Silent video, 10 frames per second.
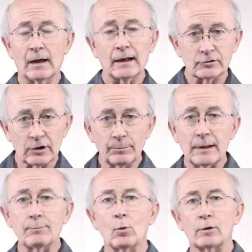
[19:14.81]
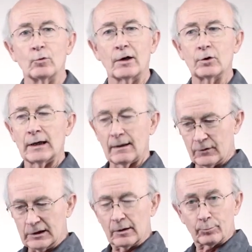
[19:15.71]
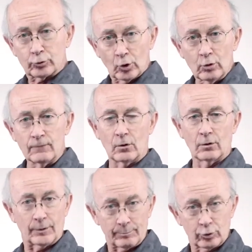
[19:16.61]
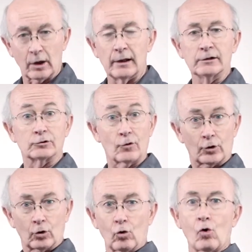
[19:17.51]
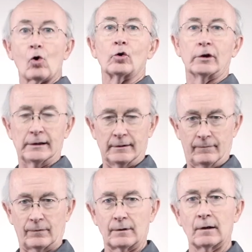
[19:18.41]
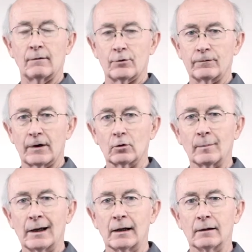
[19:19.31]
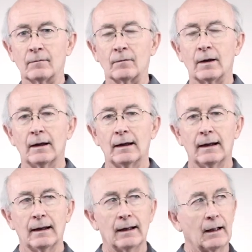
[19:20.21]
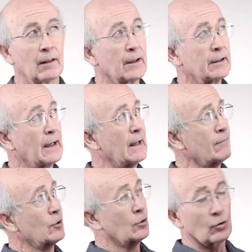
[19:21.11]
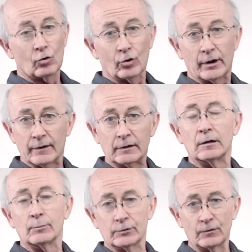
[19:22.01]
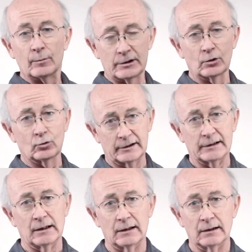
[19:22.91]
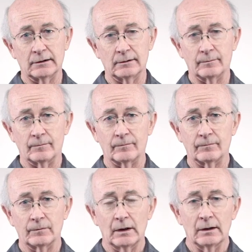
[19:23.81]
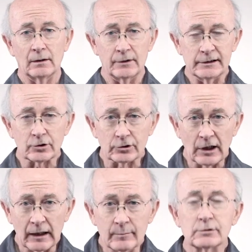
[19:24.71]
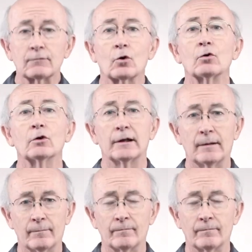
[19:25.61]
And some people would rather have the approval, the praise, the glory of their fellow man than to have the glory that comes from the only God. And these are times of glory.